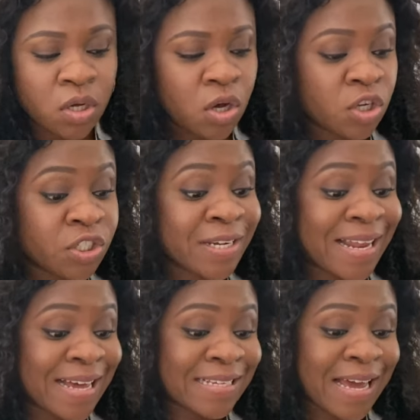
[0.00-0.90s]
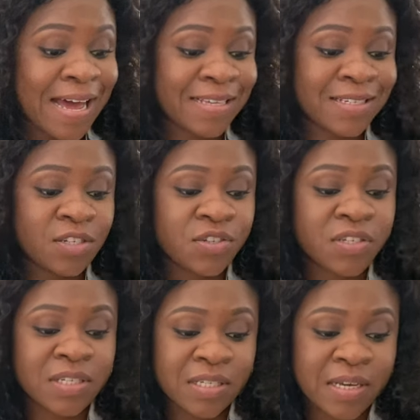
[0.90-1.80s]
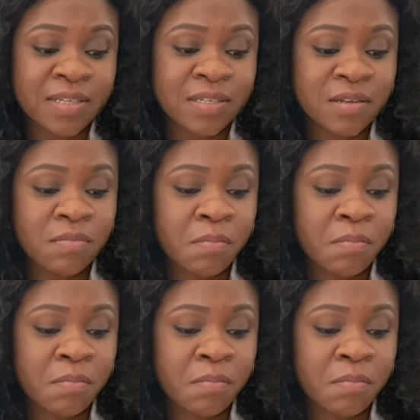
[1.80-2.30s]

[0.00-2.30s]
underclass caste into success,